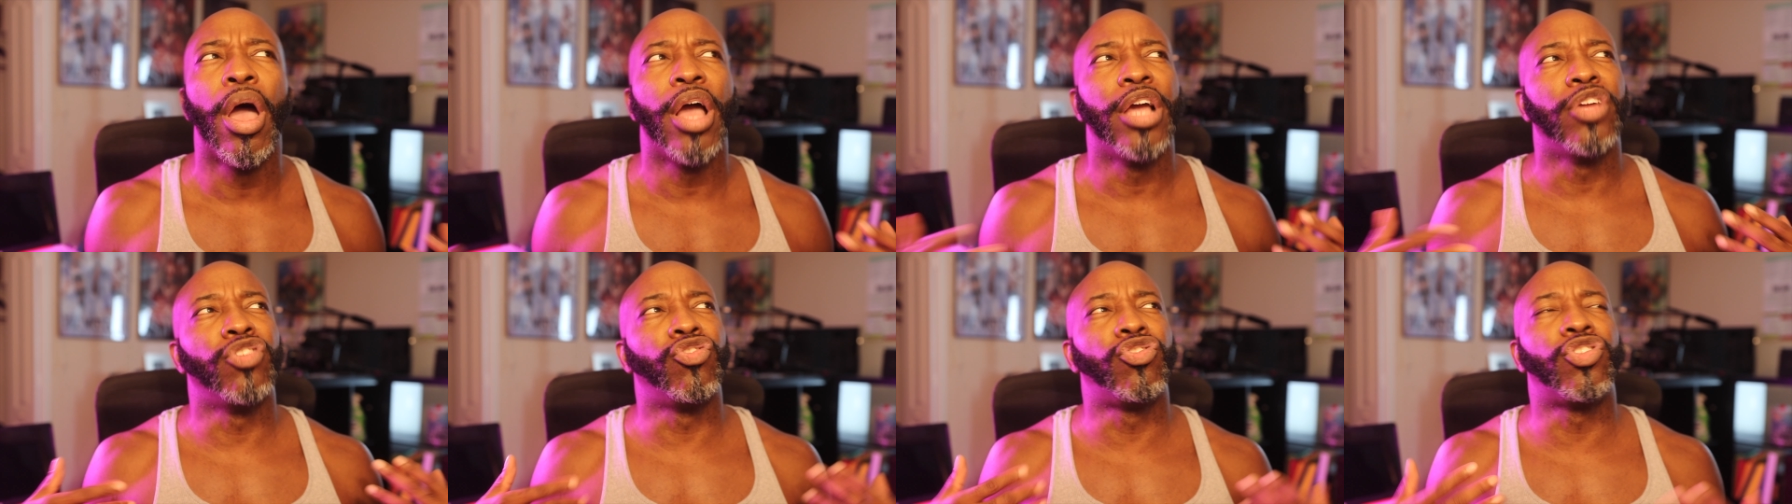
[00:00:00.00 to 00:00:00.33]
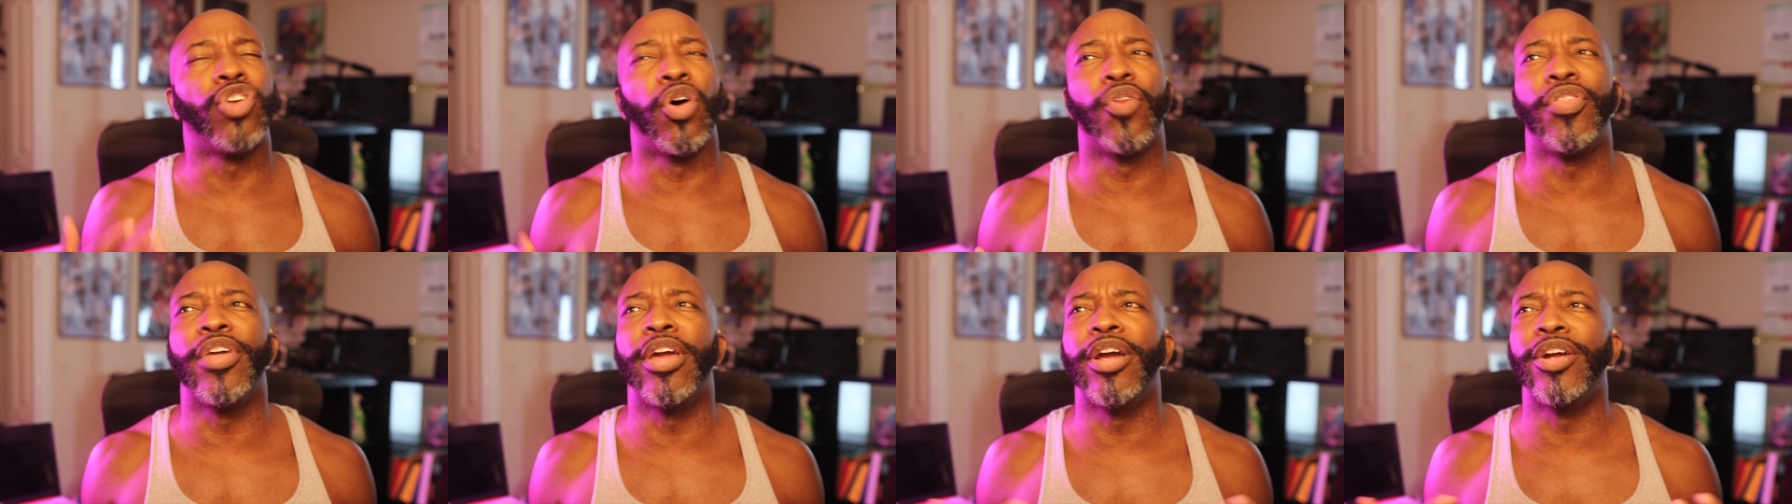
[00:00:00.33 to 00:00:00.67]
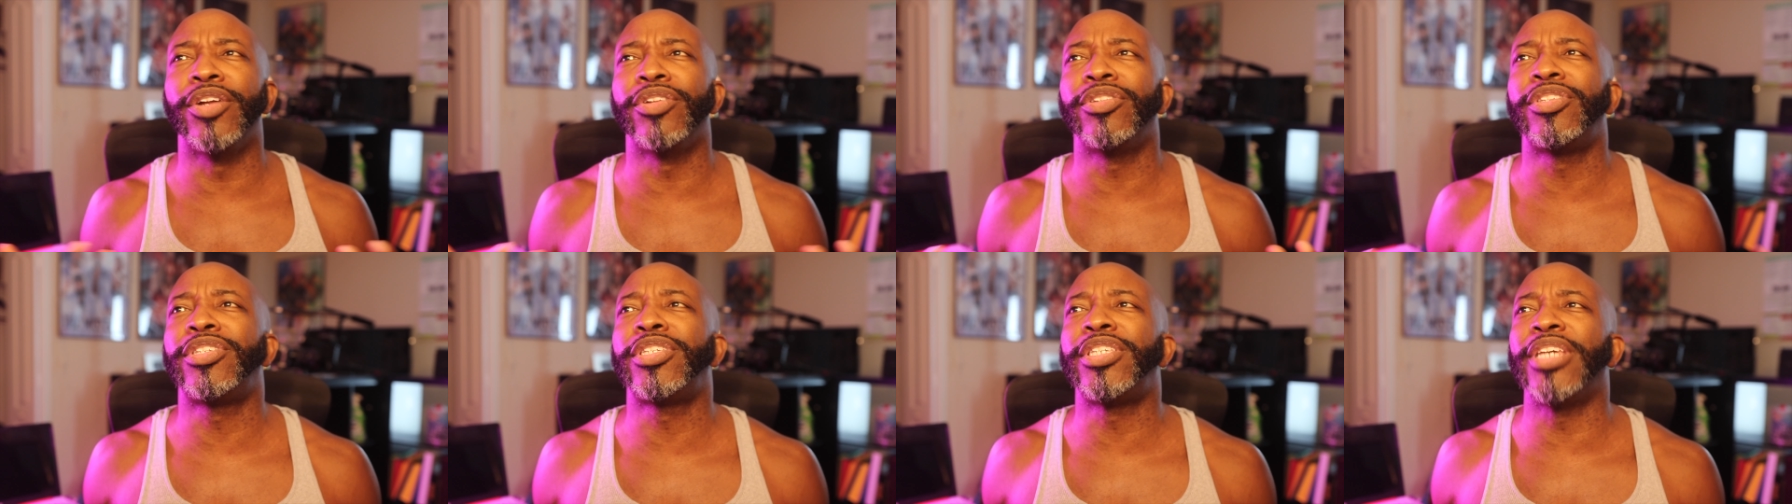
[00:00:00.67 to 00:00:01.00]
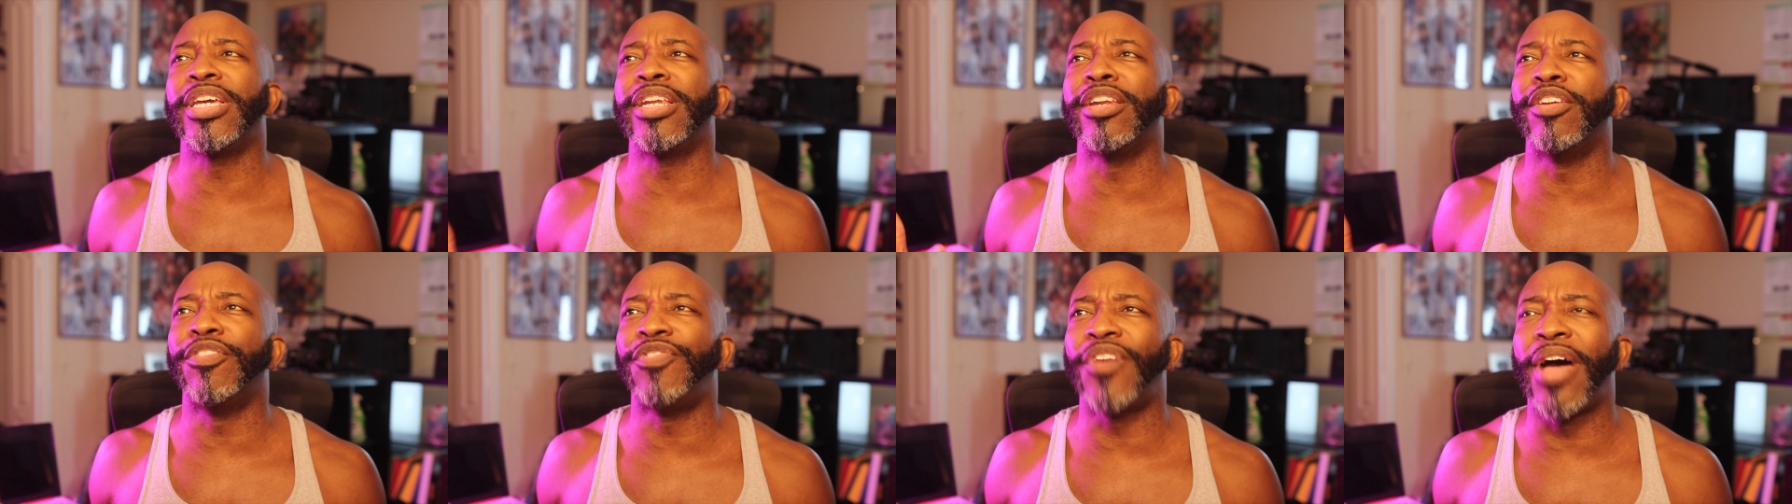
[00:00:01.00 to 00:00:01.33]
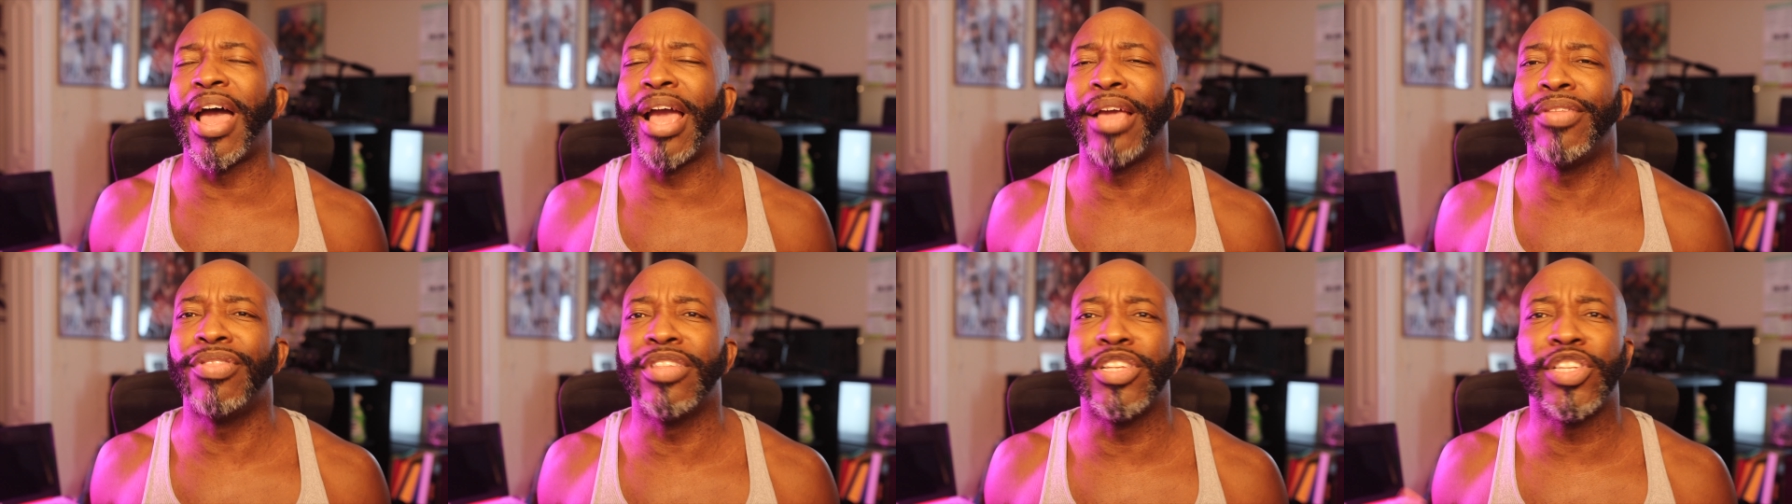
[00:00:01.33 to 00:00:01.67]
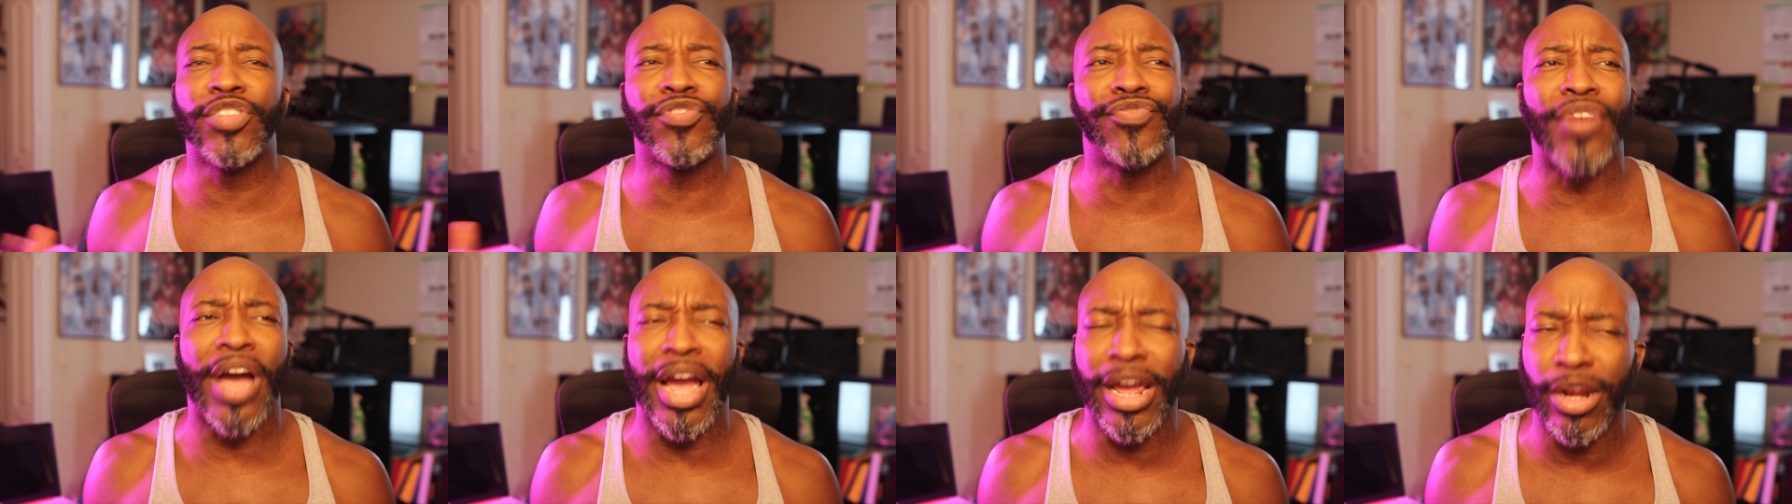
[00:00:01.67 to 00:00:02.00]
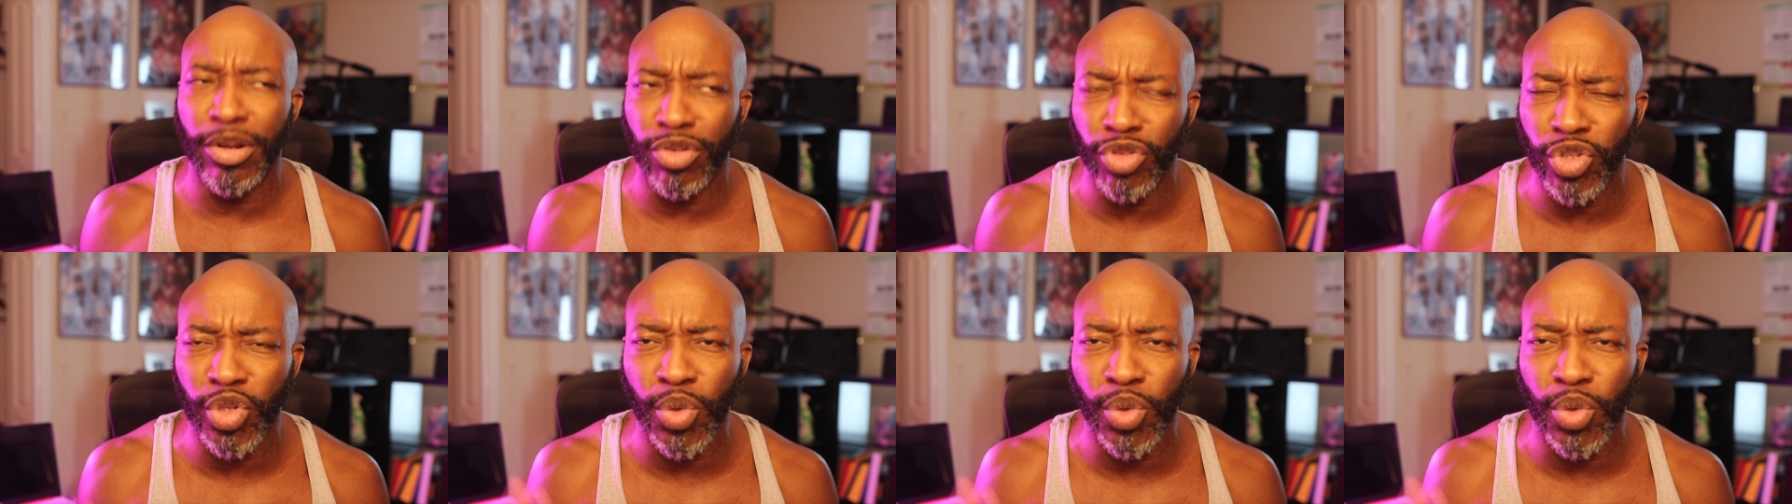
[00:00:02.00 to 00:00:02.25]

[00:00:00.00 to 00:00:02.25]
And so they're signifying this final